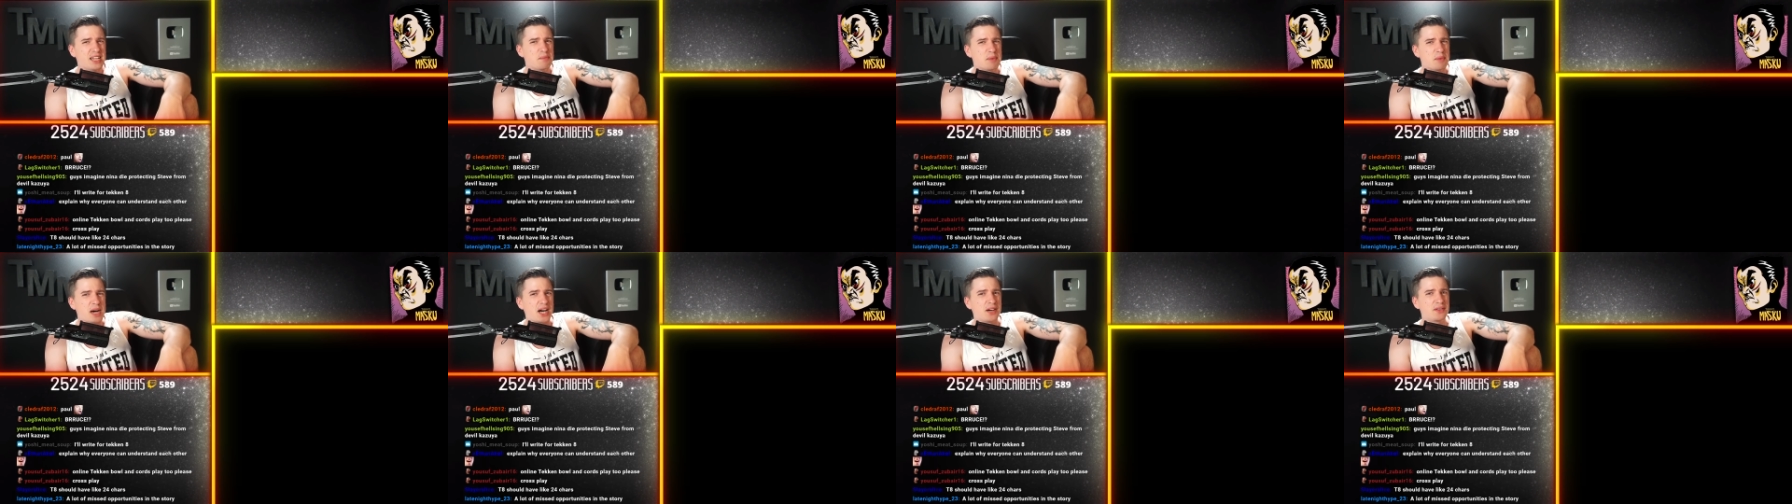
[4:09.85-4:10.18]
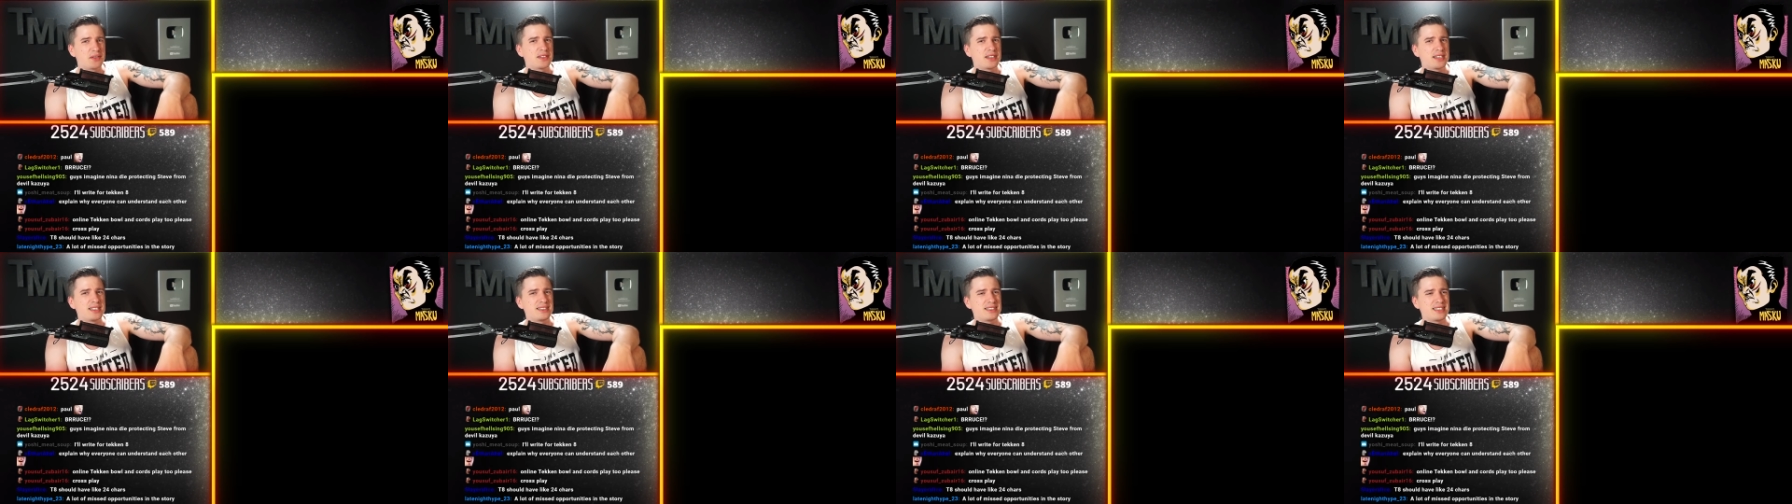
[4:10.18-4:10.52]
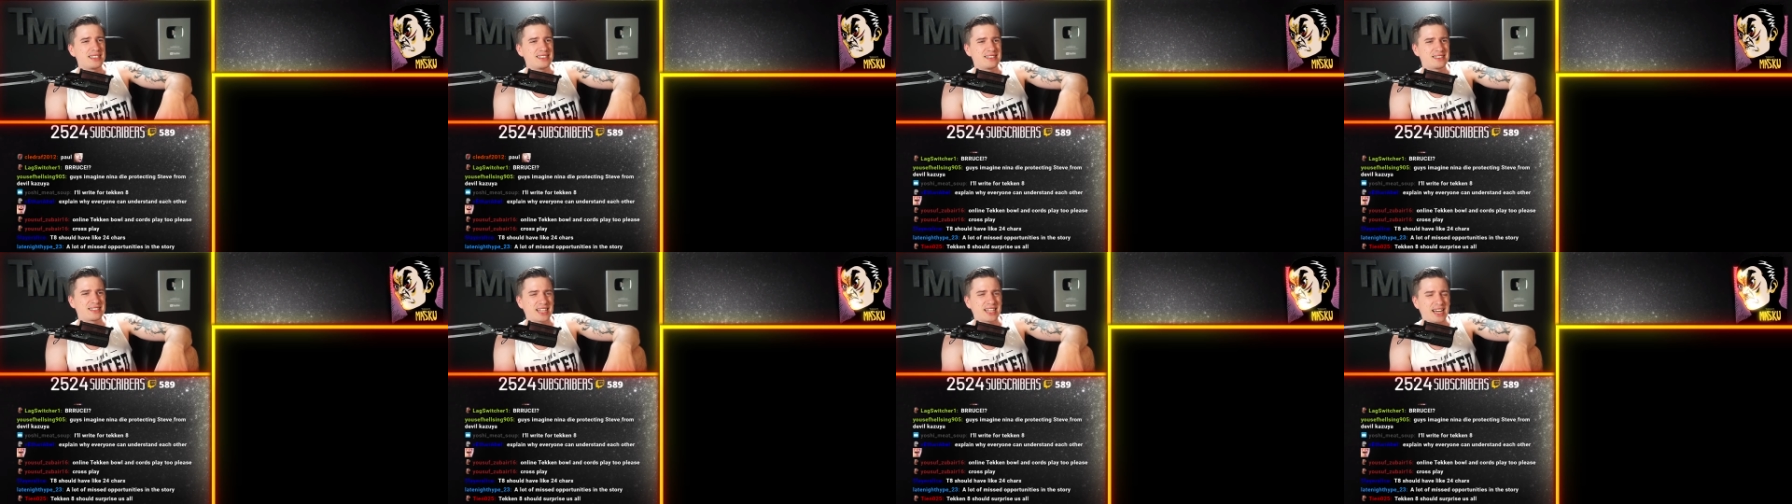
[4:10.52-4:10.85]
about it,
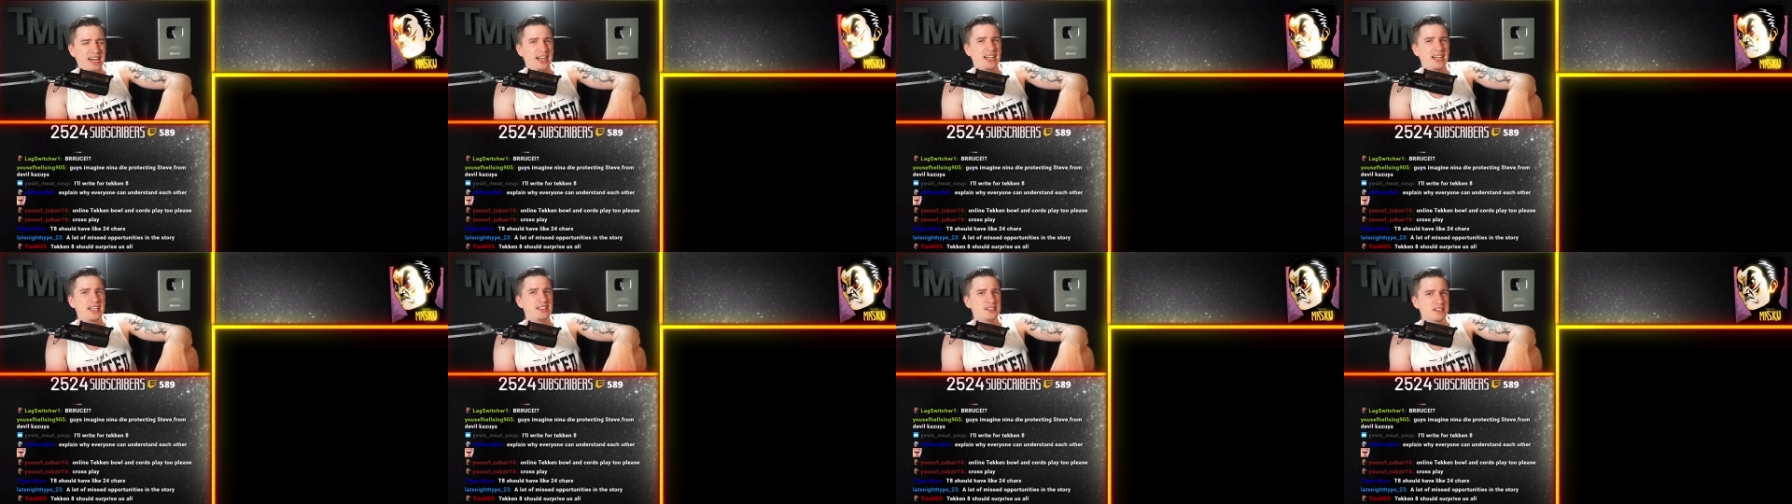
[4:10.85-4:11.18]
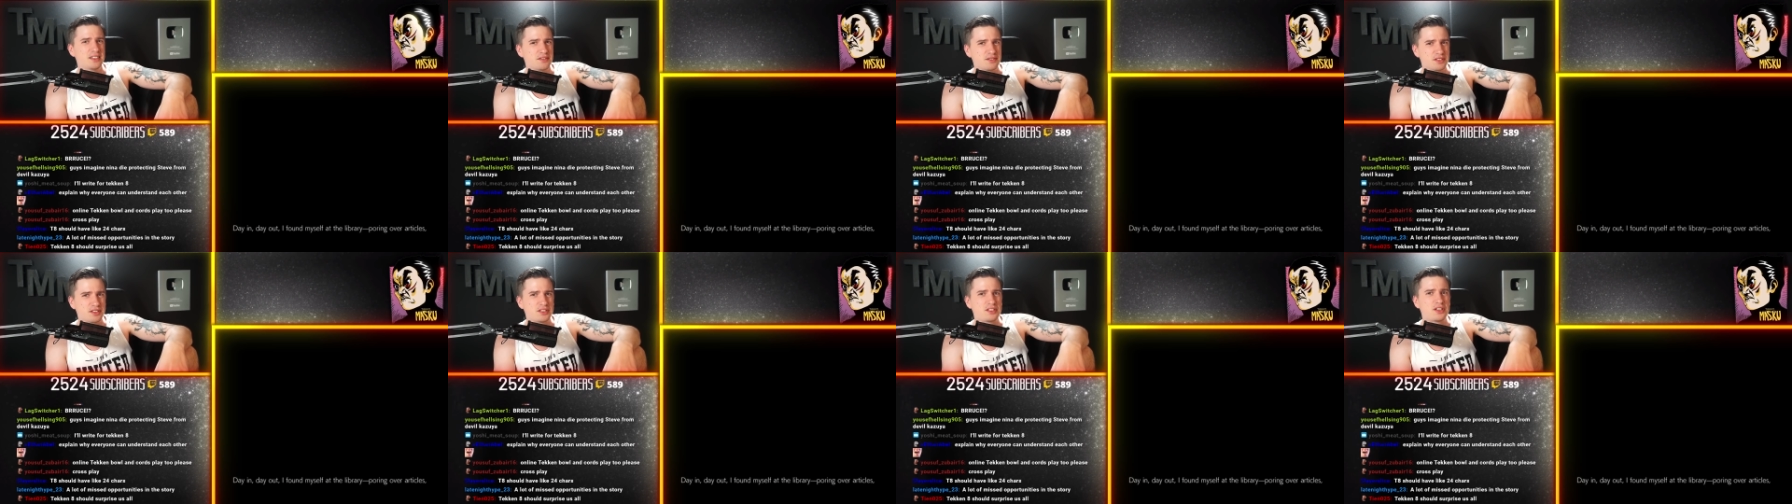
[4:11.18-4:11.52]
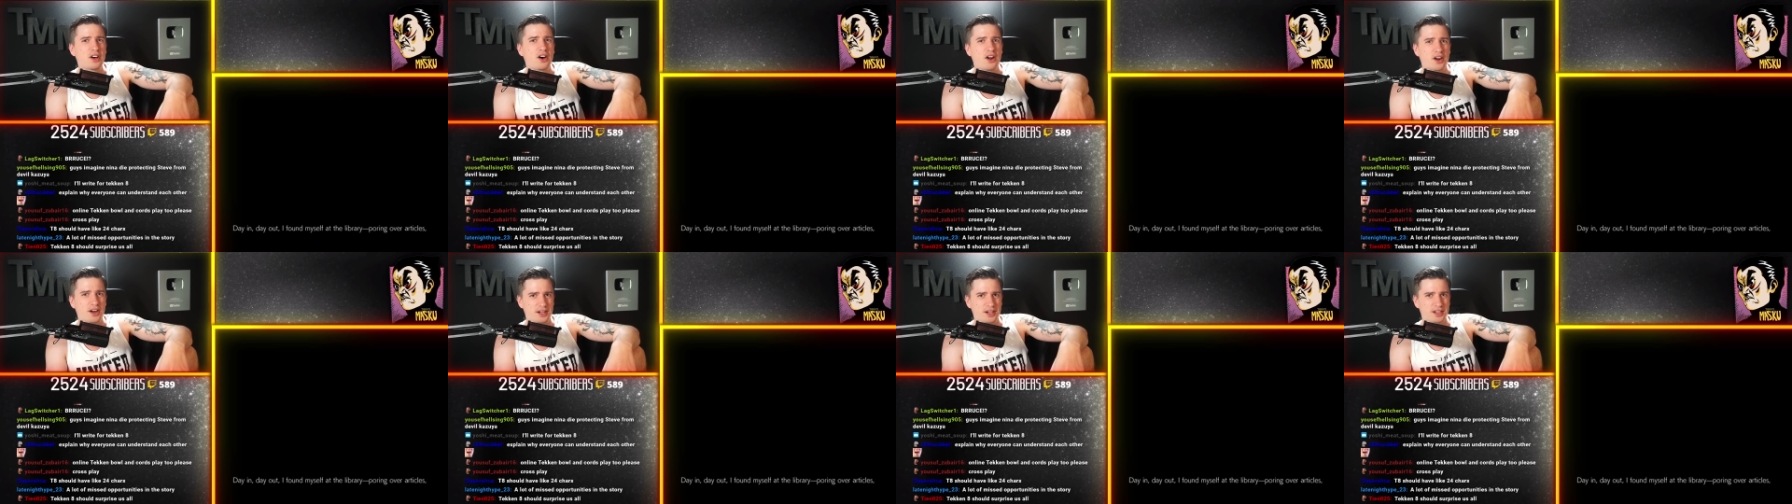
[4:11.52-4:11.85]
it's kind of
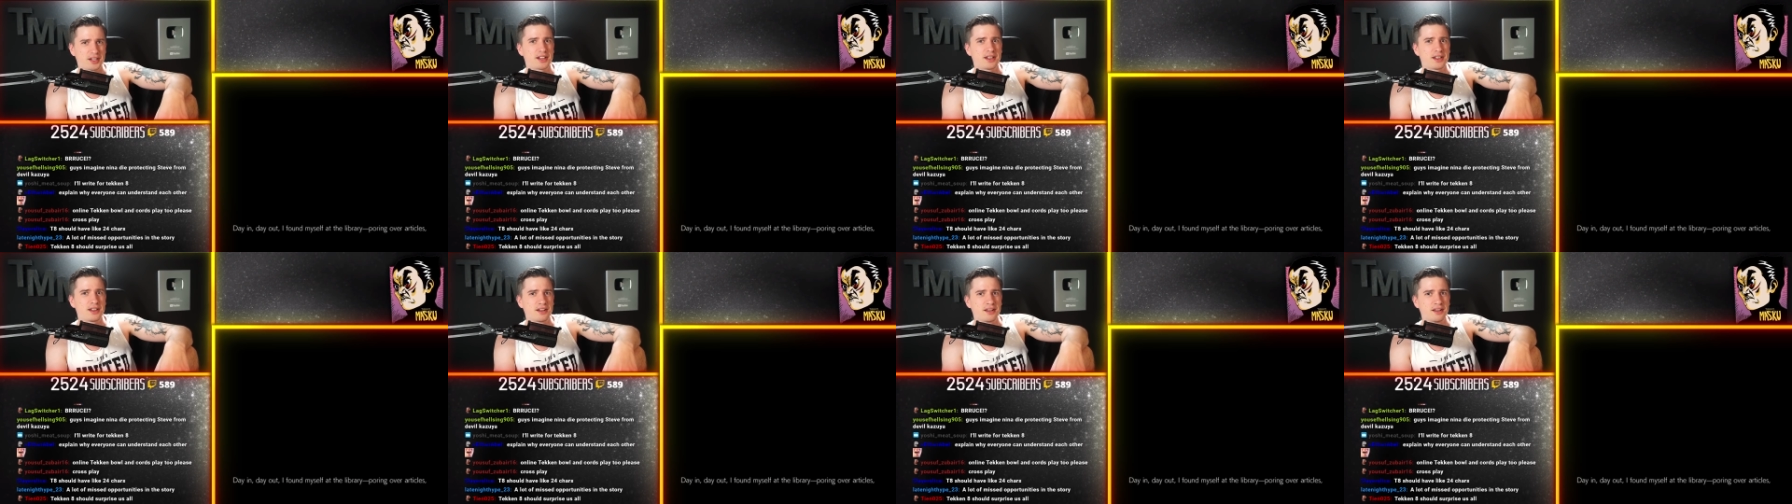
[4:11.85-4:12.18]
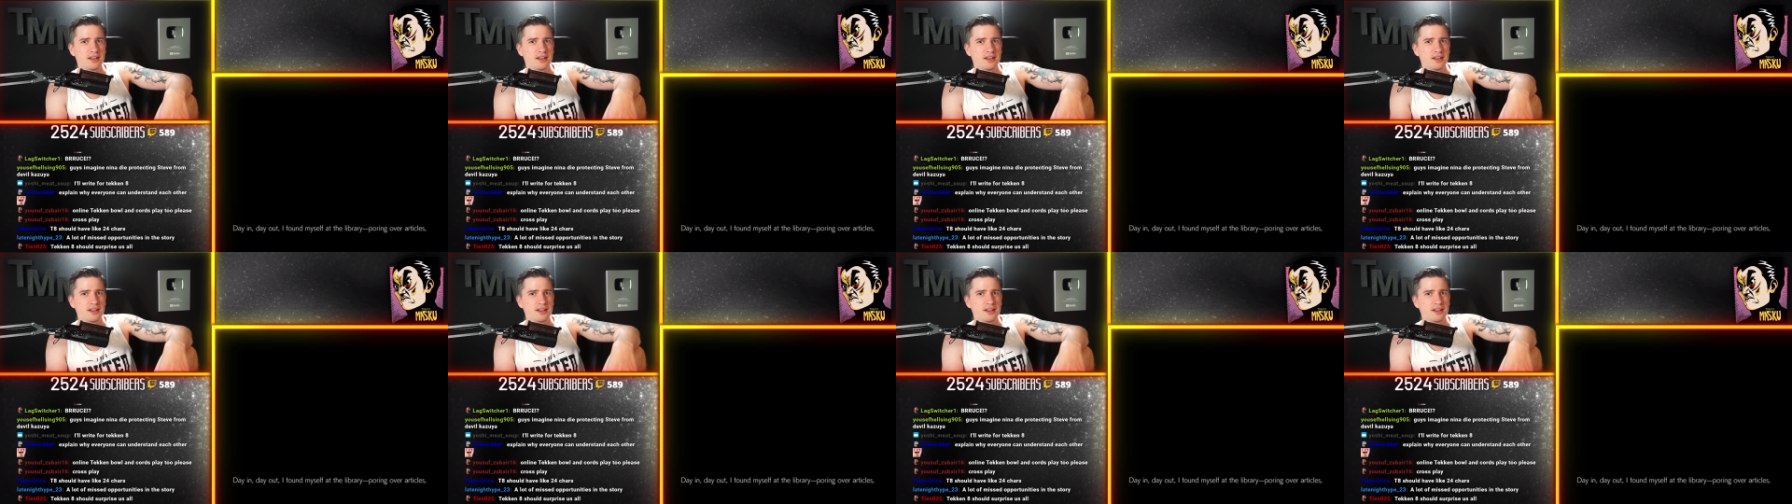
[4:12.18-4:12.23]
dark.